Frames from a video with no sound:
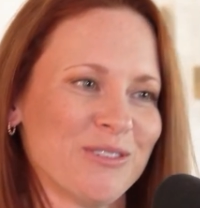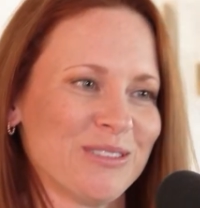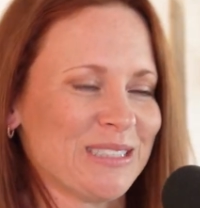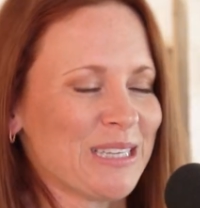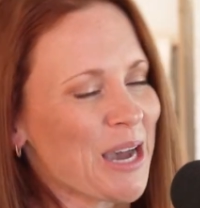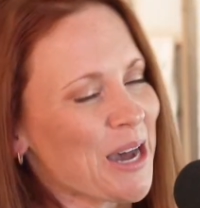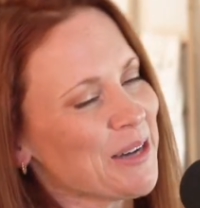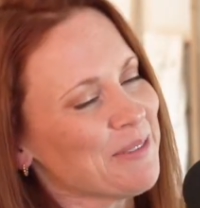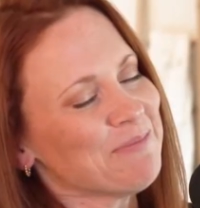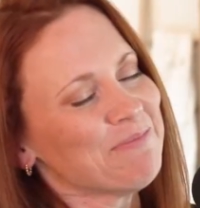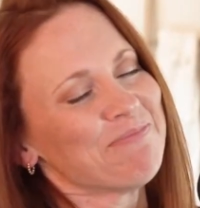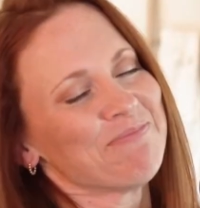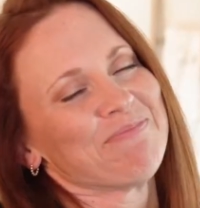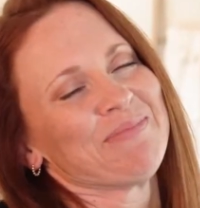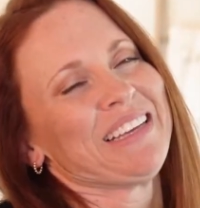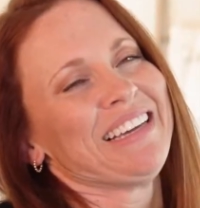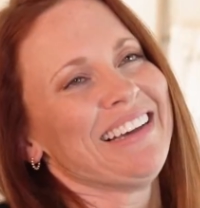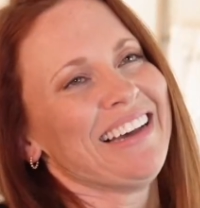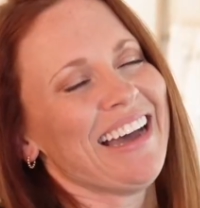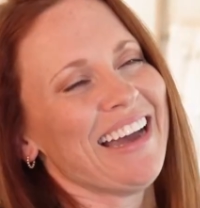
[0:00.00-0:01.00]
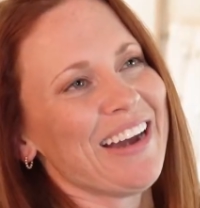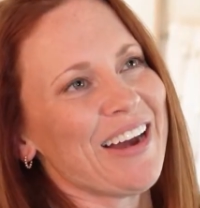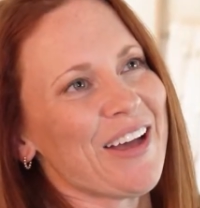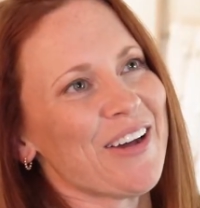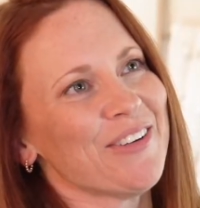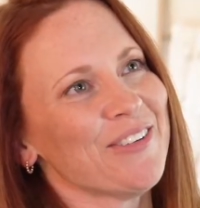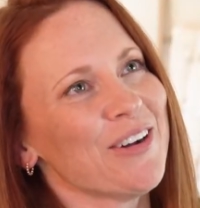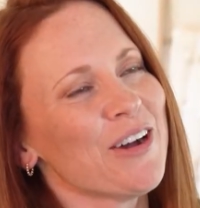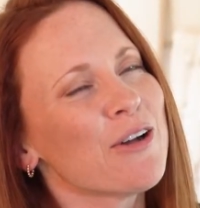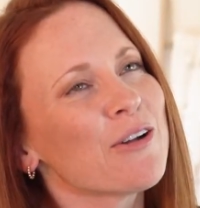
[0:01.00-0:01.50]
Yep. I
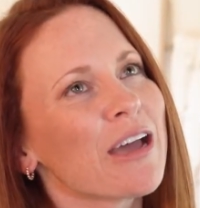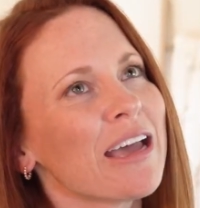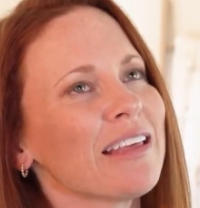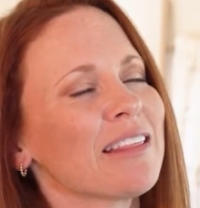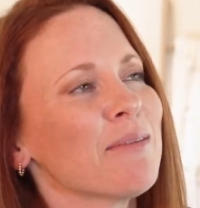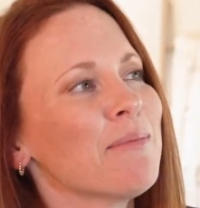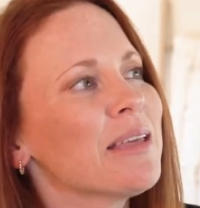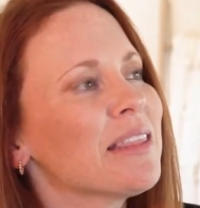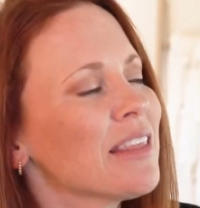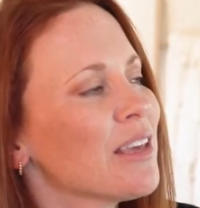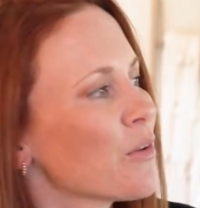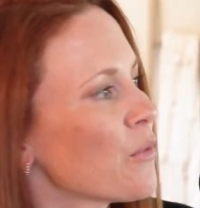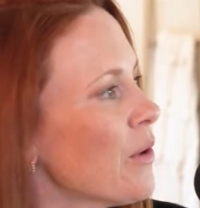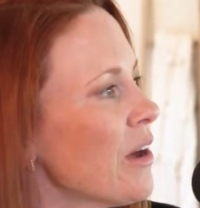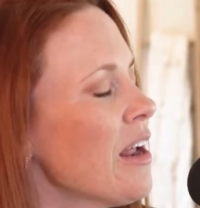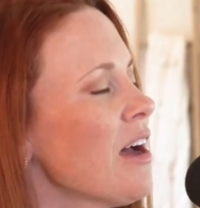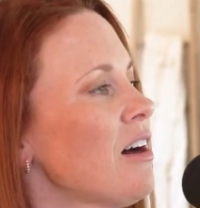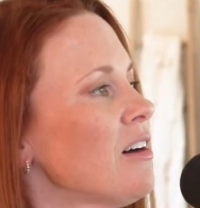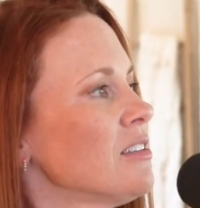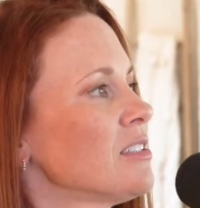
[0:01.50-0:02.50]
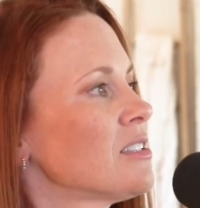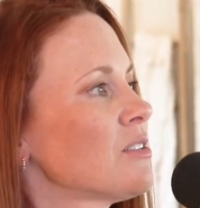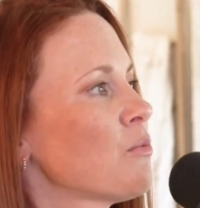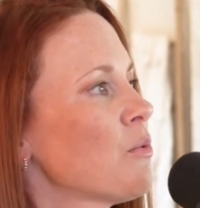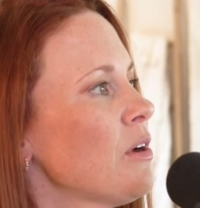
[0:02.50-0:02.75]
know. Okay, let me think. What else?